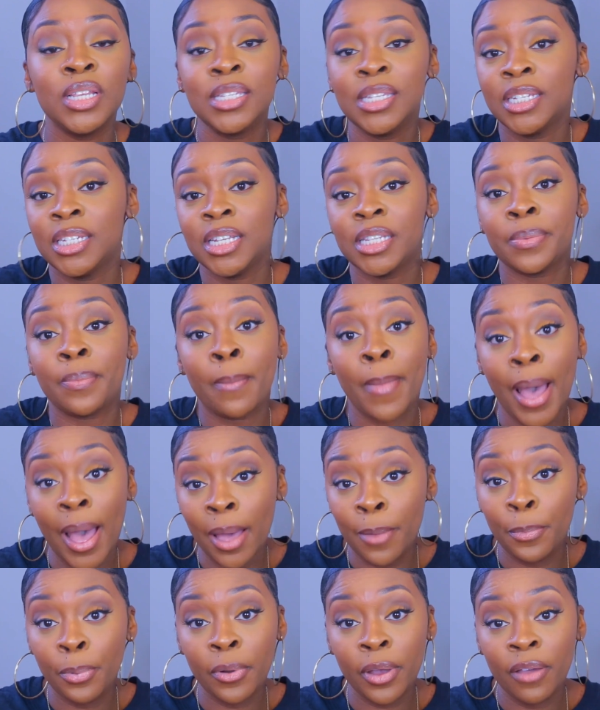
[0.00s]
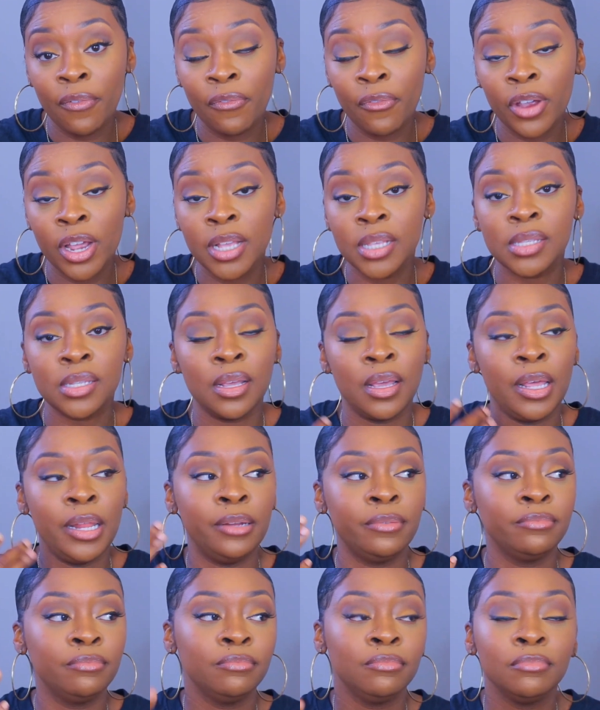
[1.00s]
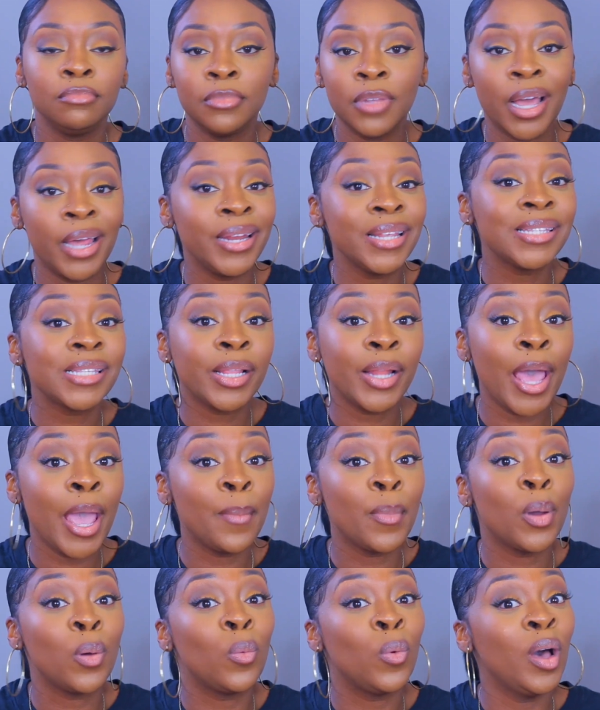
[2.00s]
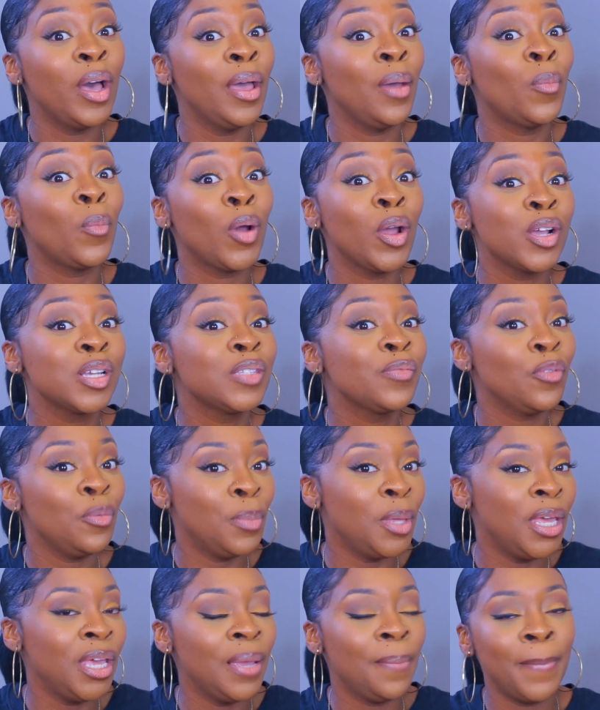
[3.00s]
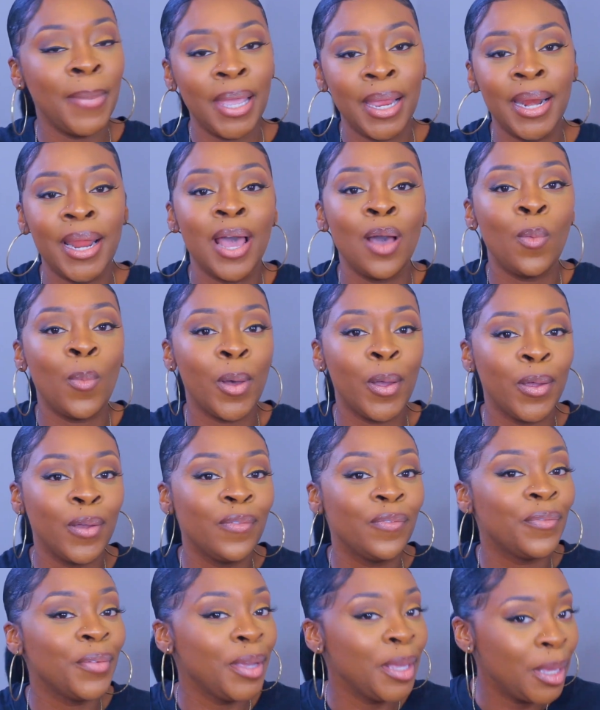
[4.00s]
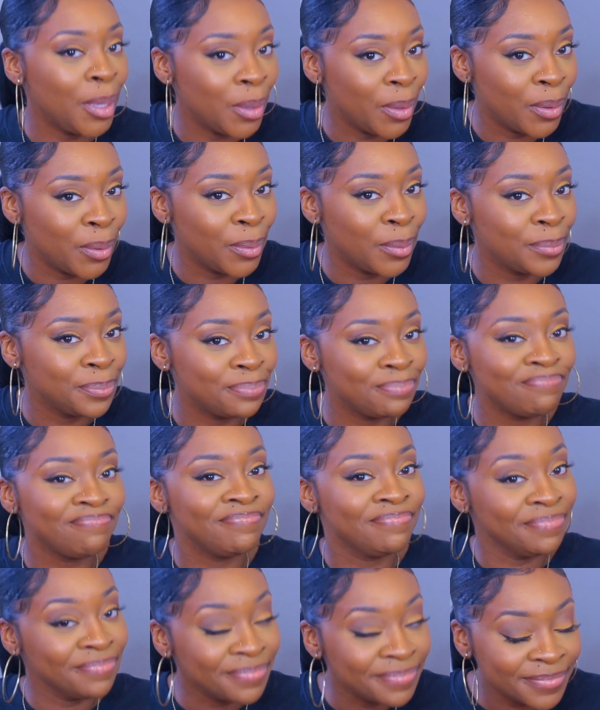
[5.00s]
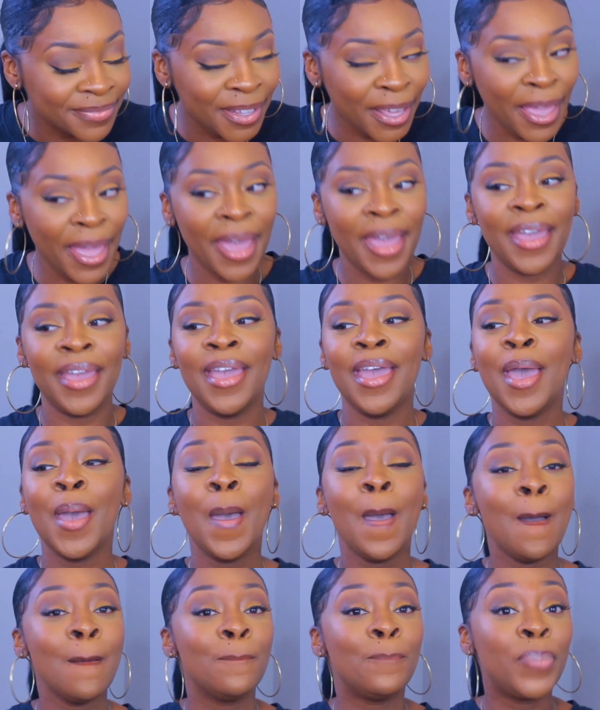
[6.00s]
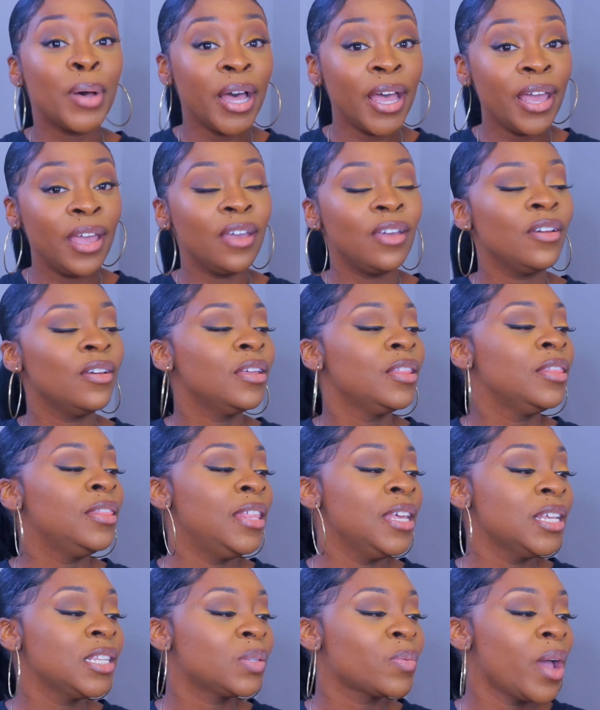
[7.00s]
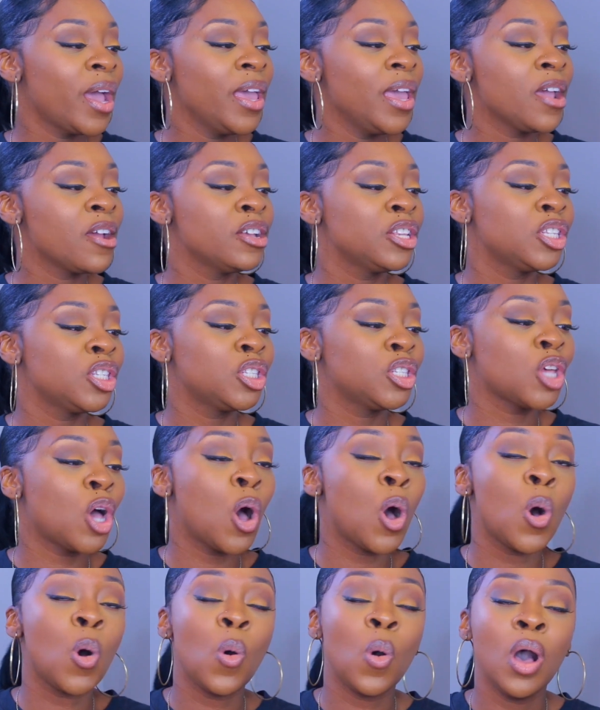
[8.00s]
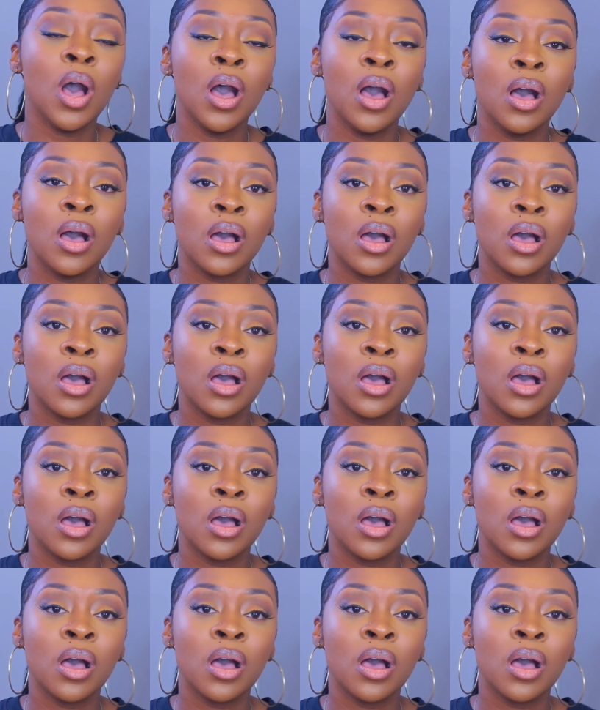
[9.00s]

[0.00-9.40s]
this is just my preference, and a disclaimer, what works for me may not work for you. Okay? But this right here is so